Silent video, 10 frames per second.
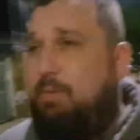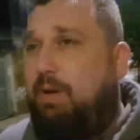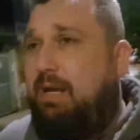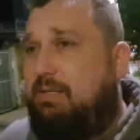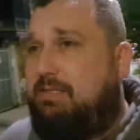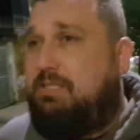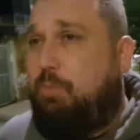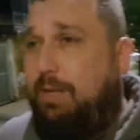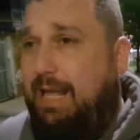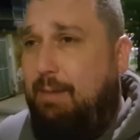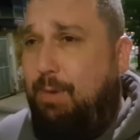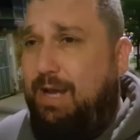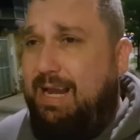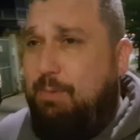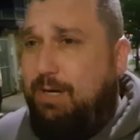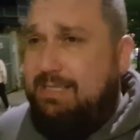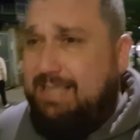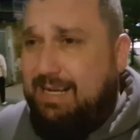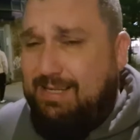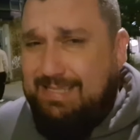gonna swing that by anybody and
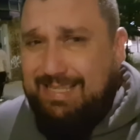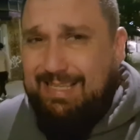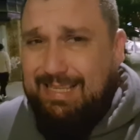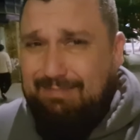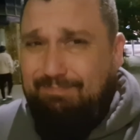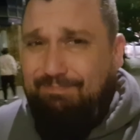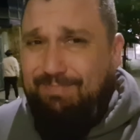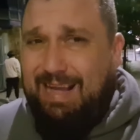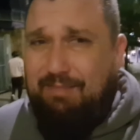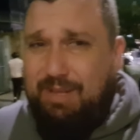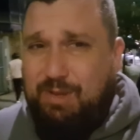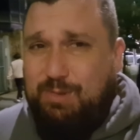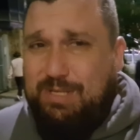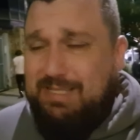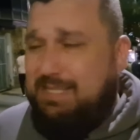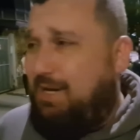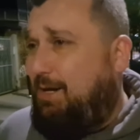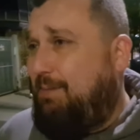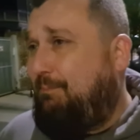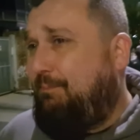say I did have a good
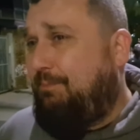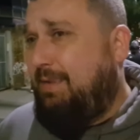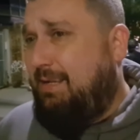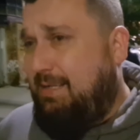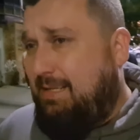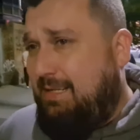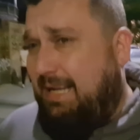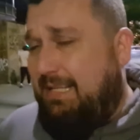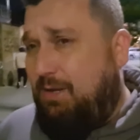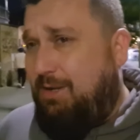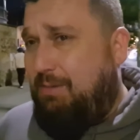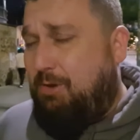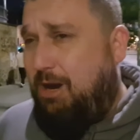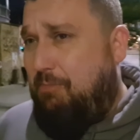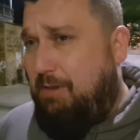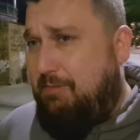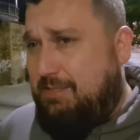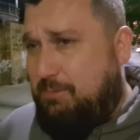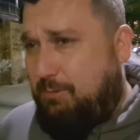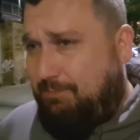time at Nottingham Craft Beer
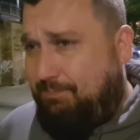Festival.